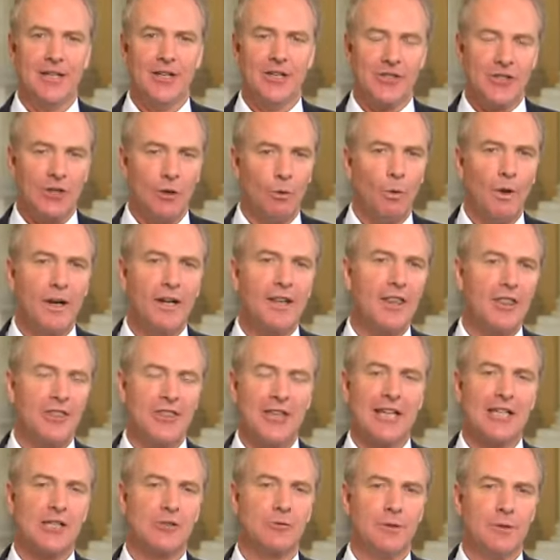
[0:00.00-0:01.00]
So one of the
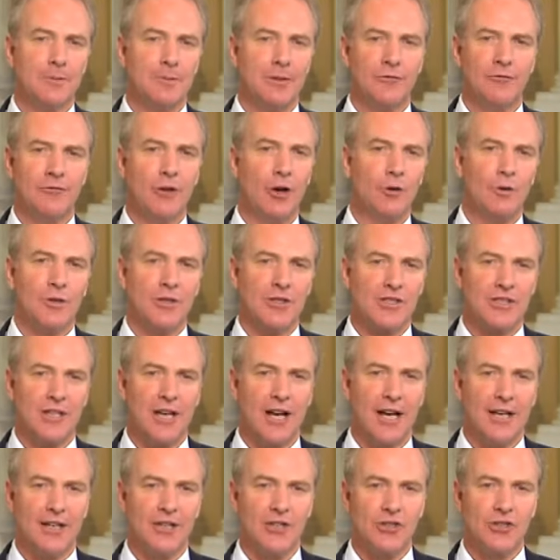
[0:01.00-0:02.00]
things we've been focused
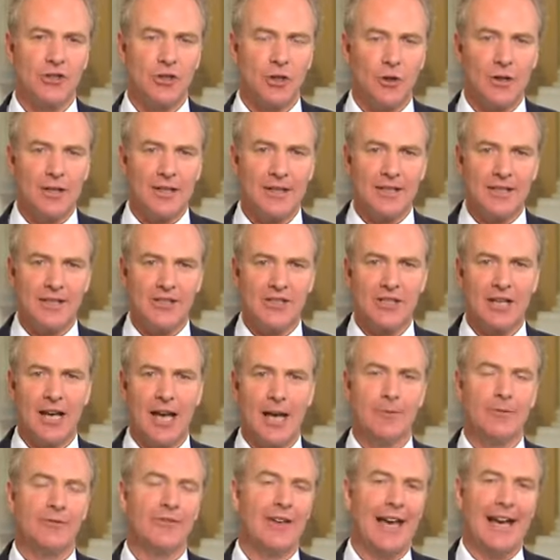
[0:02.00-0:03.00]
on is during this
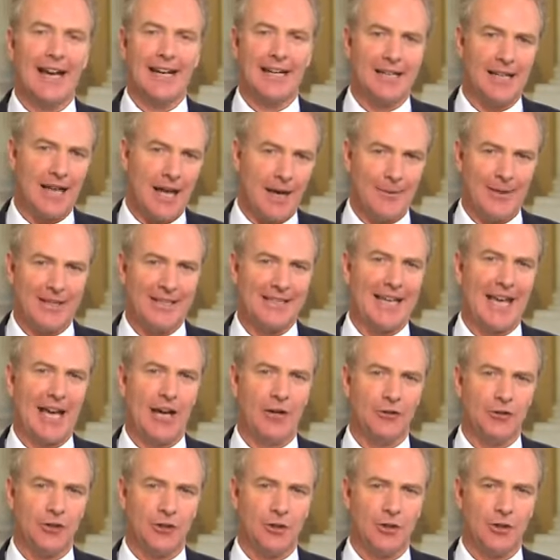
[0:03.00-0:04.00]
time of economic
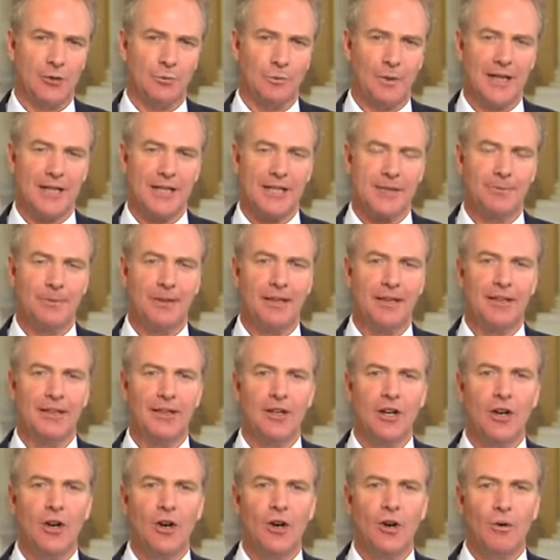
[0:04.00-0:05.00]
downturn, when it's been
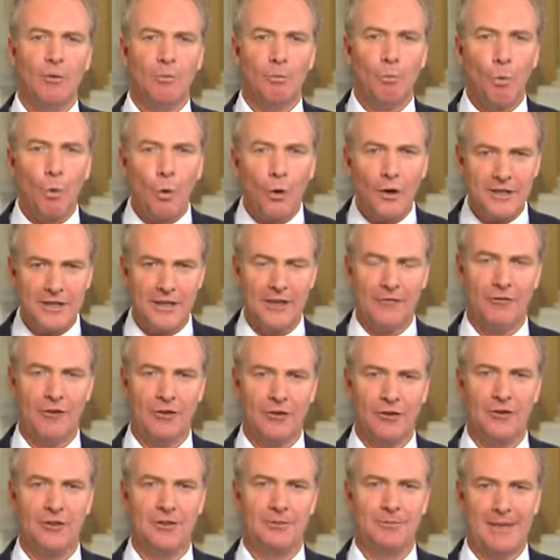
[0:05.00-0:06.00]
more
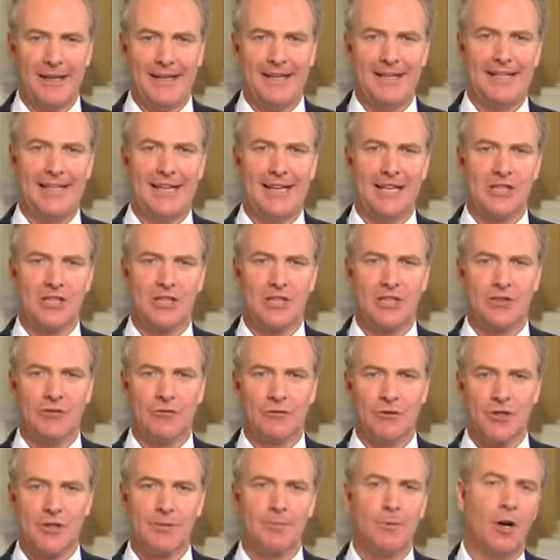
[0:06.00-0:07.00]
difficult in many cases
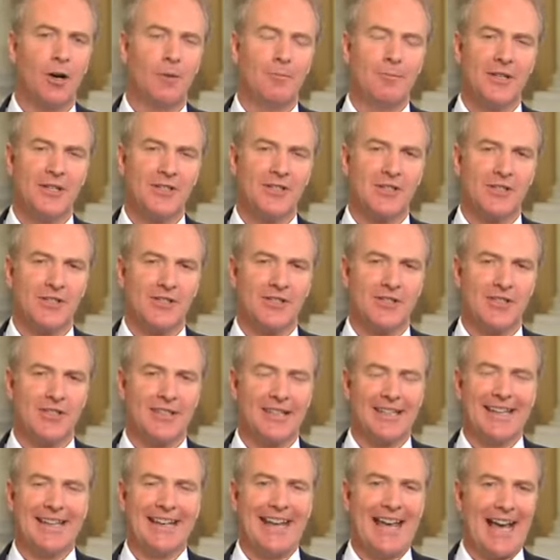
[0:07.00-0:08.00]
for small businesses to
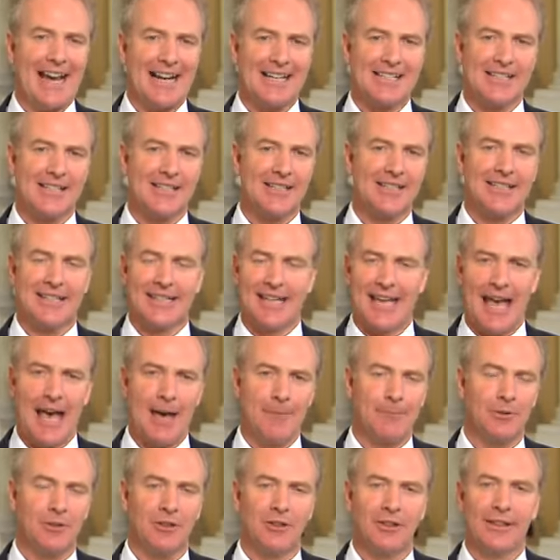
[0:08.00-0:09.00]
get access to
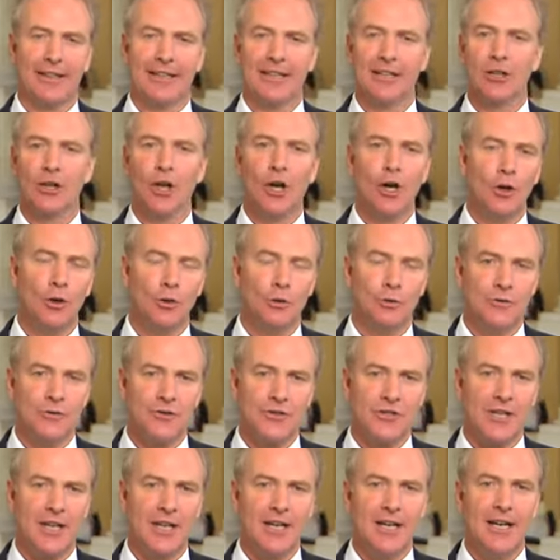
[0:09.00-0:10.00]
capital and
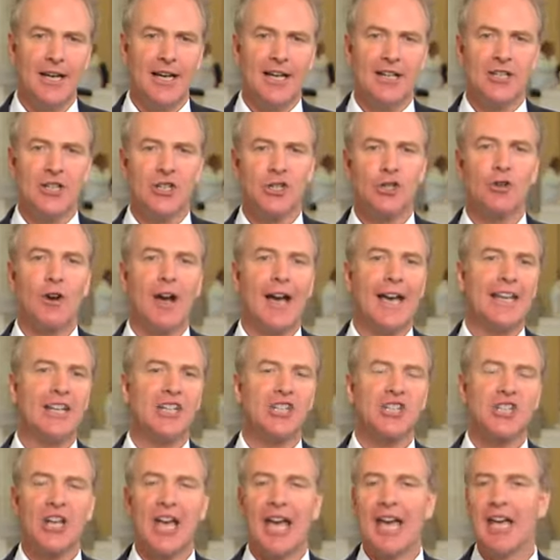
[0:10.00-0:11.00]
loans, to try and
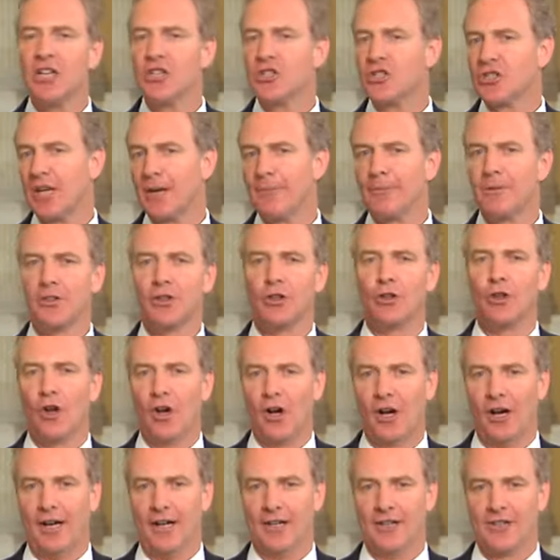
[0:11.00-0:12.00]
change some of the
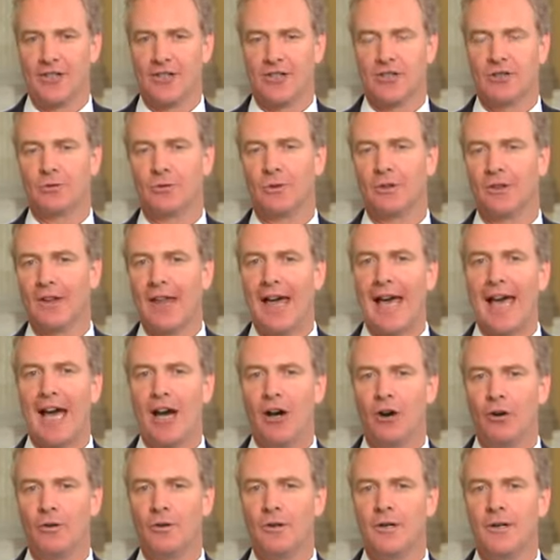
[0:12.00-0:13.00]
laws to
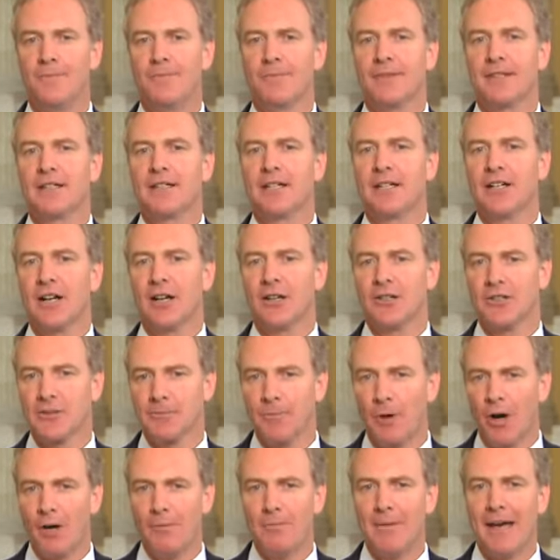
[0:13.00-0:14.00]
allow
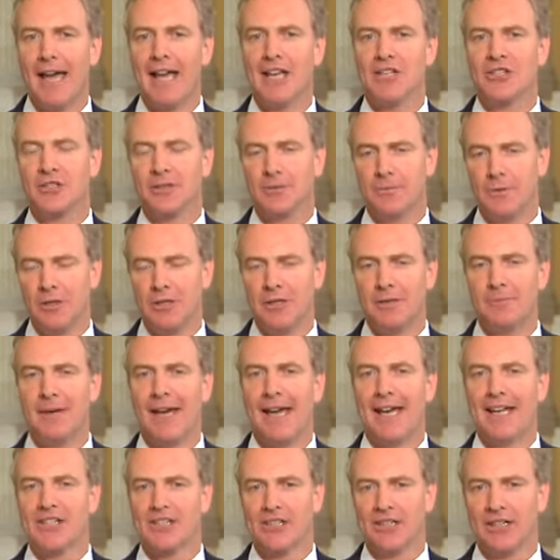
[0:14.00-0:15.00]
small banks, community
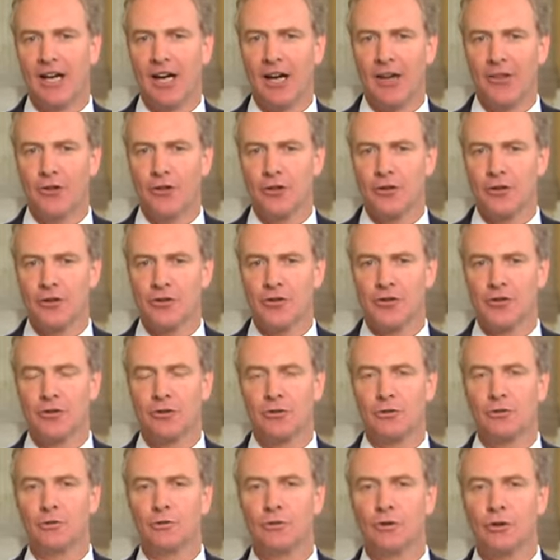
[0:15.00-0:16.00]
banks, and others
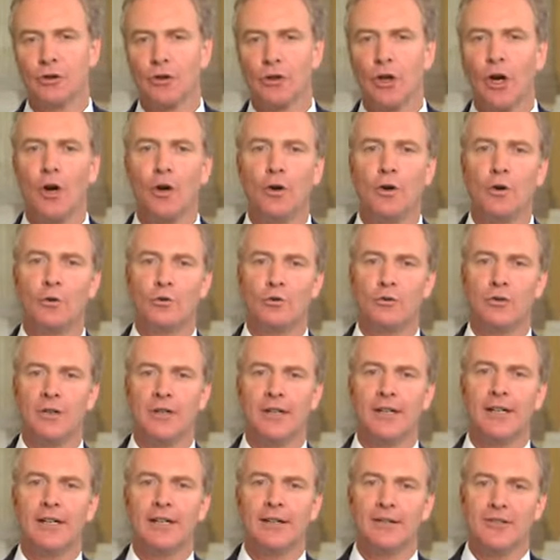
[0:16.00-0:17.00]
to loan
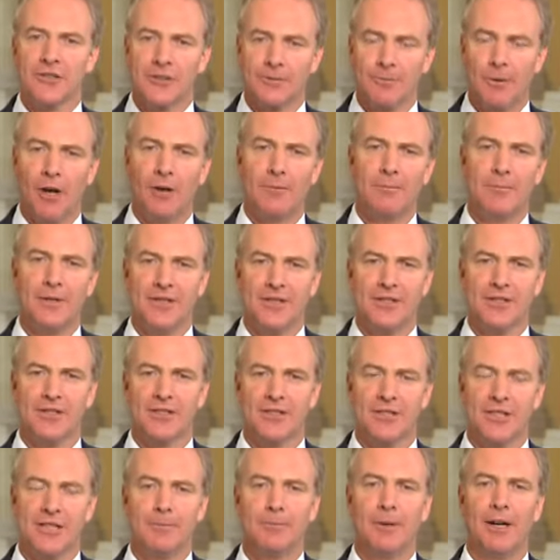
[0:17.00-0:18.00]
small
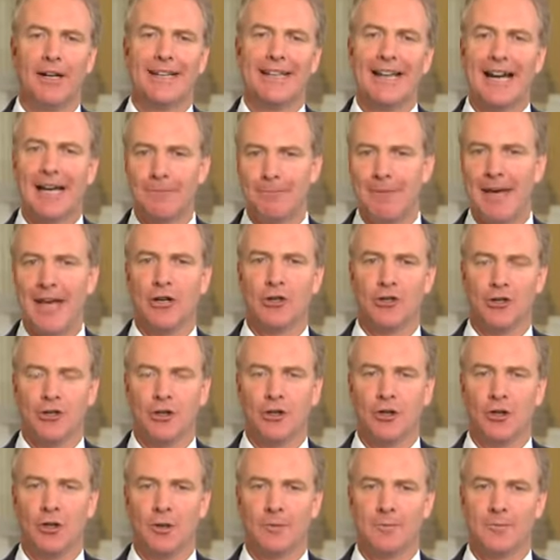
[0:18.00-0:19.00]
businesses money on better
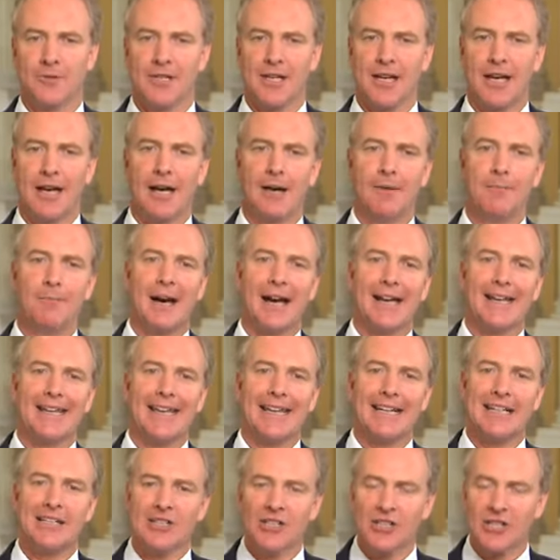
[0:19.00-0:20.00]
terms by
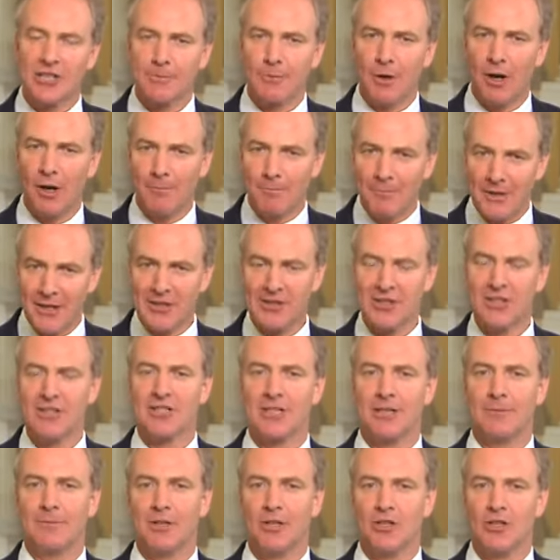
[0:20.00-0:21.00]
getting the Small
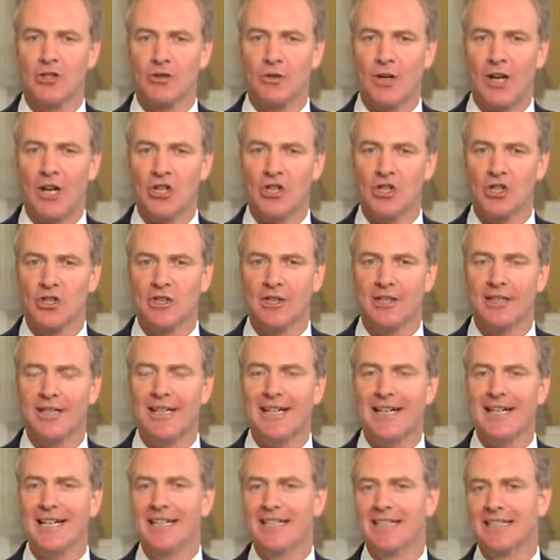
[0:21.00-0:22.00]
Business Administration
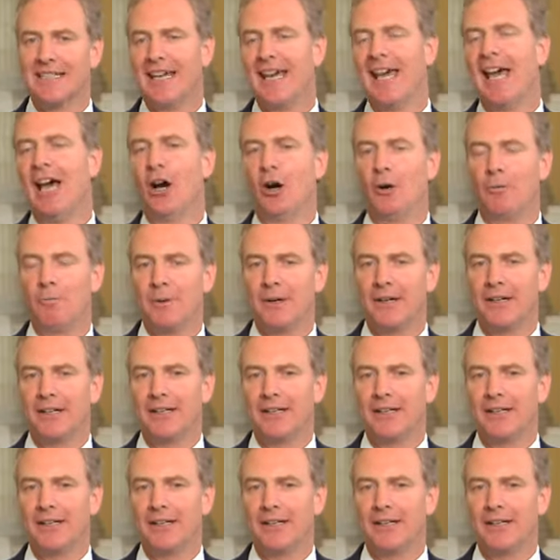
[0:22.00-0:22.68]
to help.